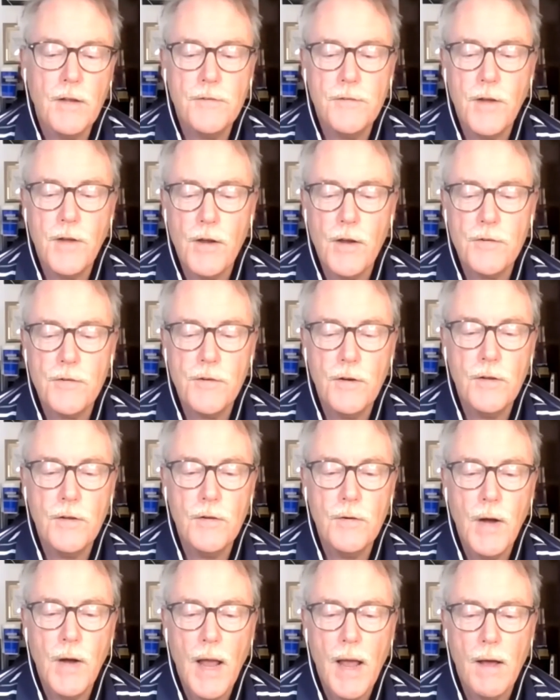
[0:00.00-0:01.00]
session
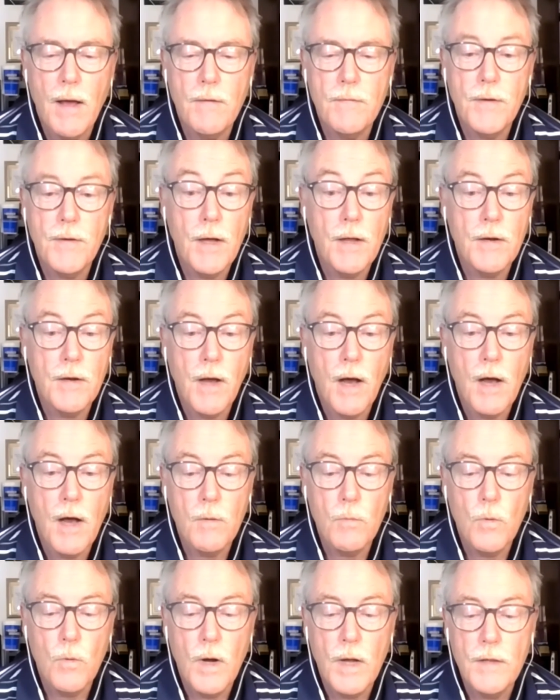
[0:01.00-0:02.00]
you have
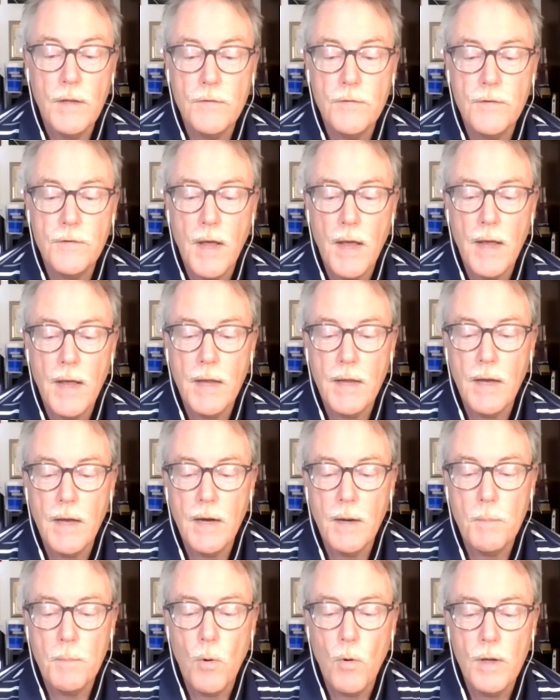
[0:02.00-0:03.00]
on Wednesday,
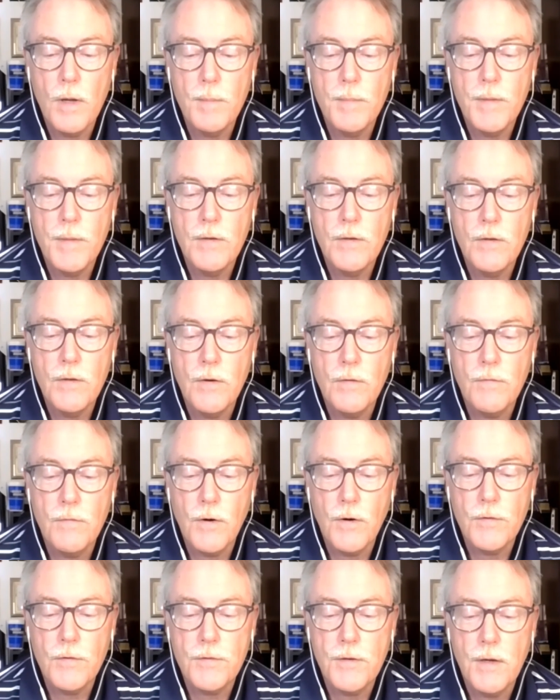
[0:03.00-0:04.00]
Appointment
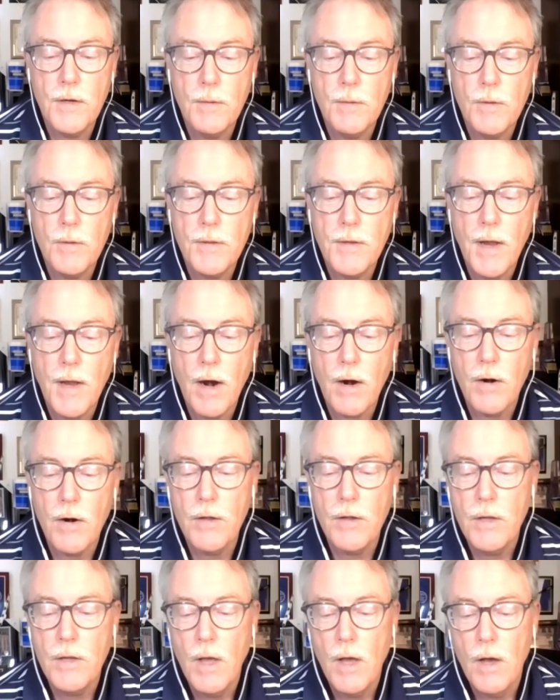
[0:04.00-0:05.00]
University with
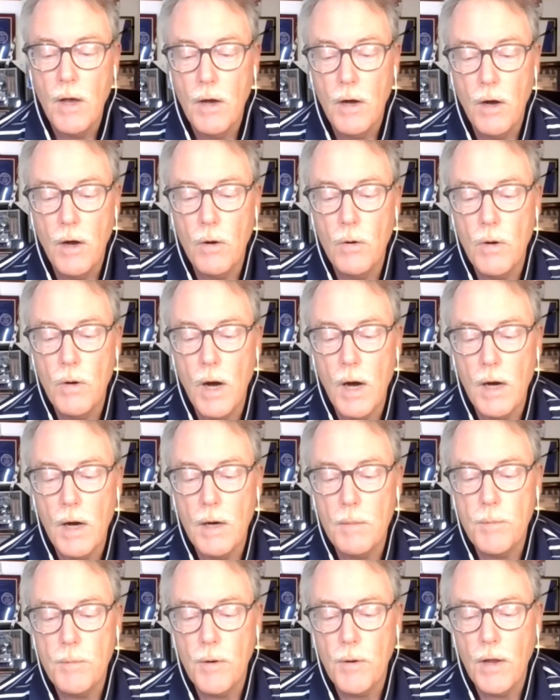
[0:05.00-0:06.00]
Gary
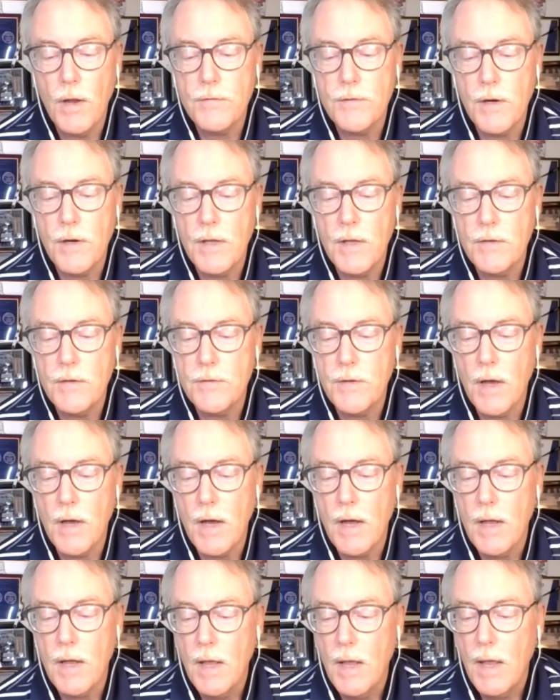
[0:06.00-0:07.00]
Ho, president,
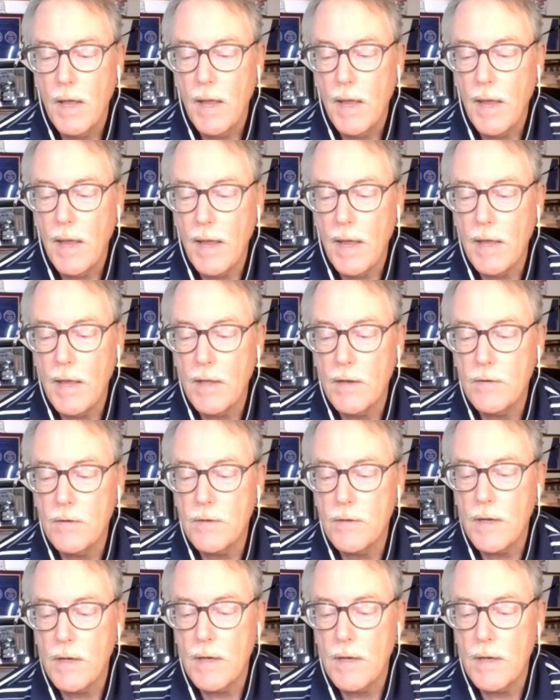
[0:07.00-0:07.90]
and